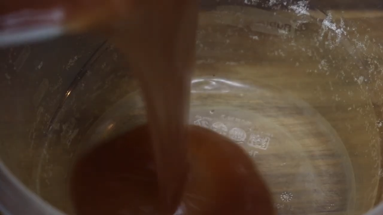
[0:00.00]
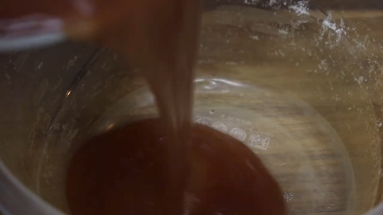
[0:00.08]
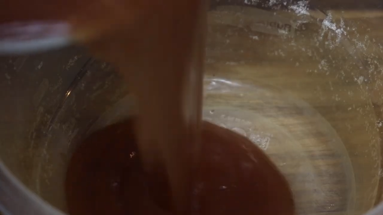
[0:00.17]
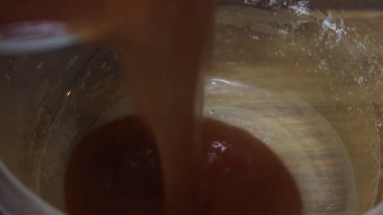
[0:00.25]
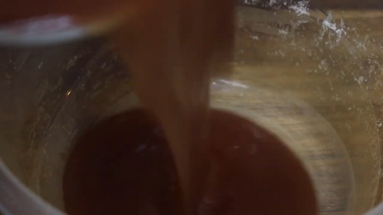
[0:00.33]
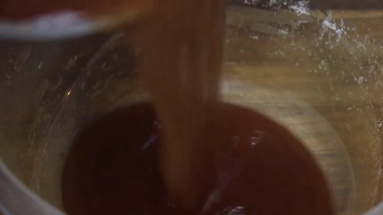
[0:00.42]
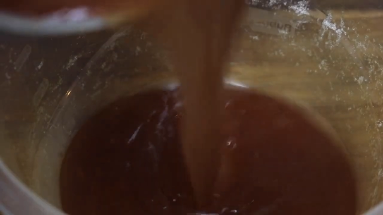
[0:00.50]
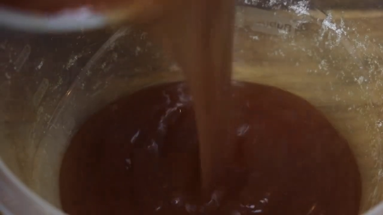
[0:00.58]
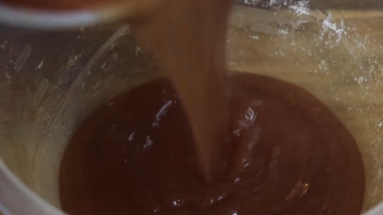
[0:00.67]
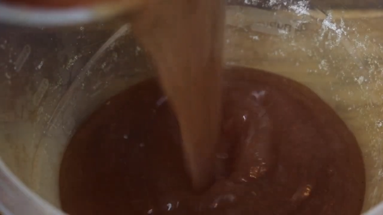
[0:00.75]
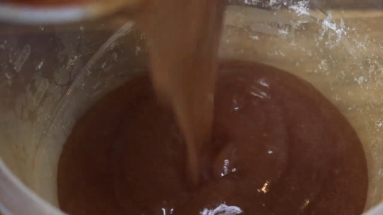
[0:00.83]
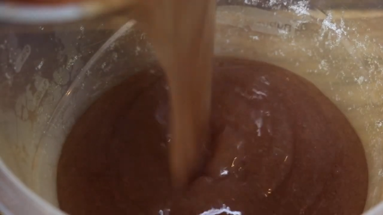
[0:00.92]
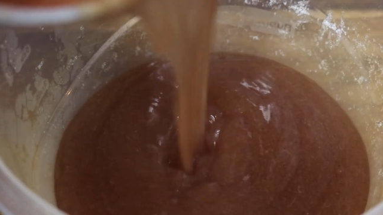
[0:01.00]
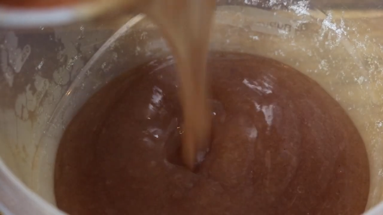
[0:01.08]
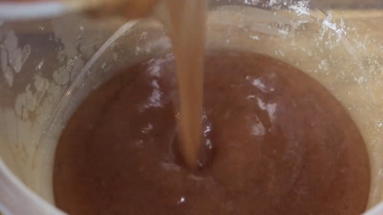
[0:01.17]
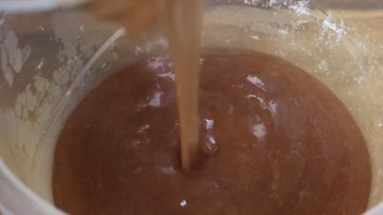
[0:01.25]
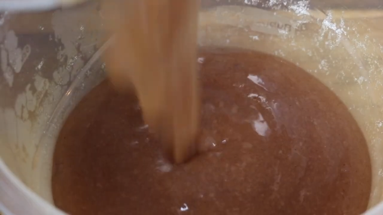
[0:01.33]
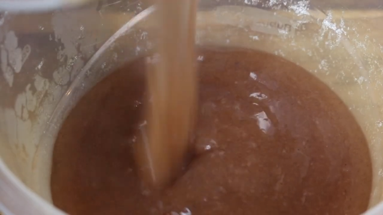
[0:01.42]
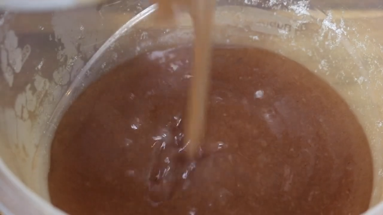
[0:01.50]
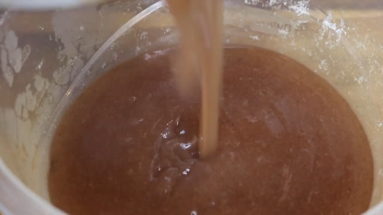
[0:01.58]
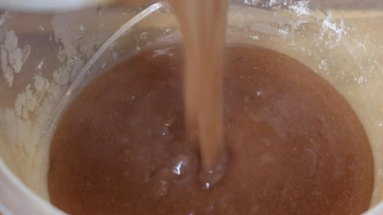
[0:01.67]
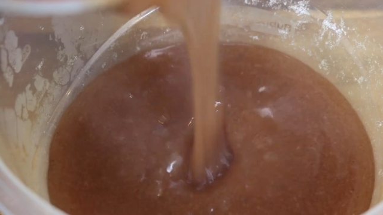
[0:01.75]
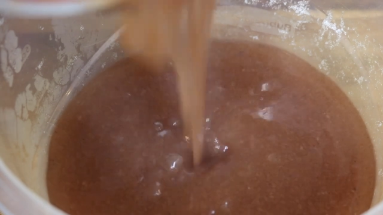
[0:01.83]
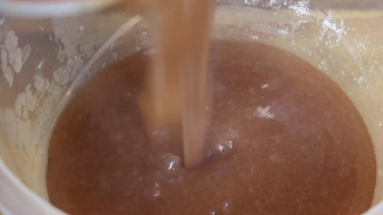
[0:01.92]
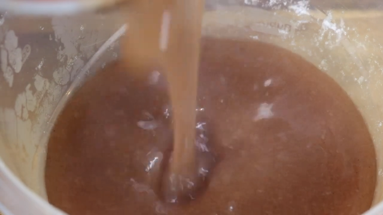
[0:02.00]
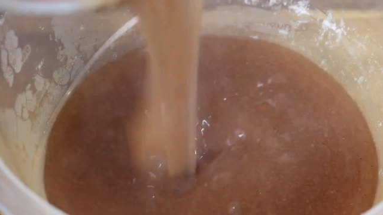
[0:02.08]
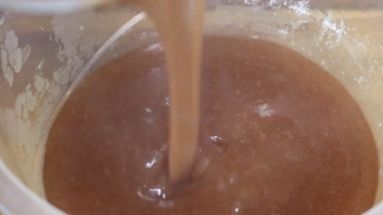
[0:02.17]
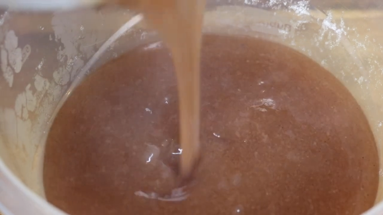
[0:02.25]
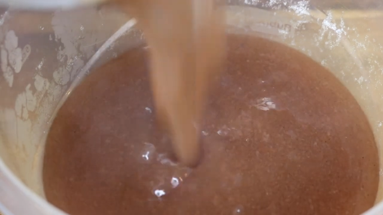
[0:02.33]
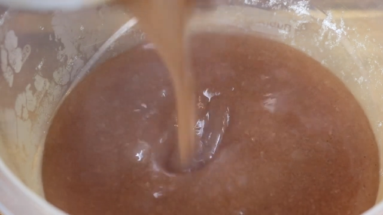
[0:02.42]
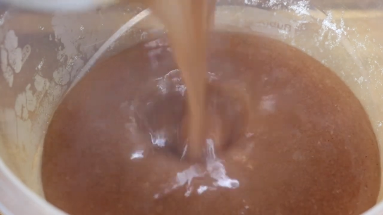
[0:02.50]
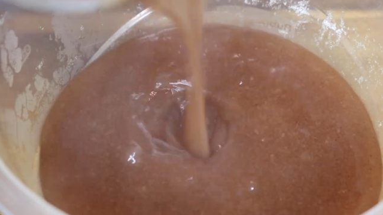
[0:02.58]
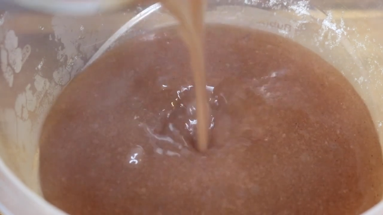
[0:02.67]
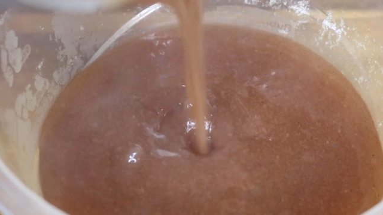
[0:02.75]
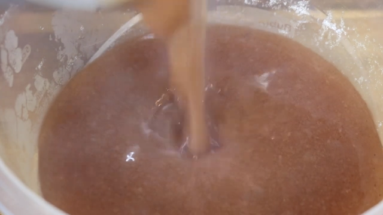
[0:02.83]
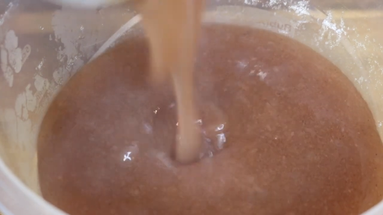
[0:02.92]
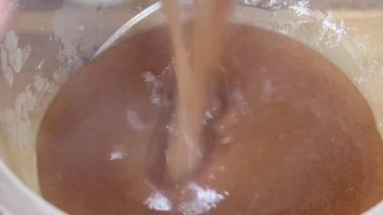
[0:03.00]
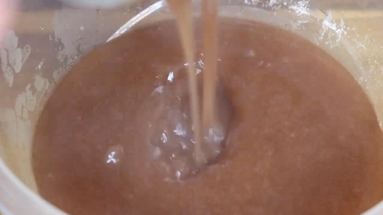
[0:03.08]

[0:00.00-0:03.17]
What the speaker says: (no speaker visible)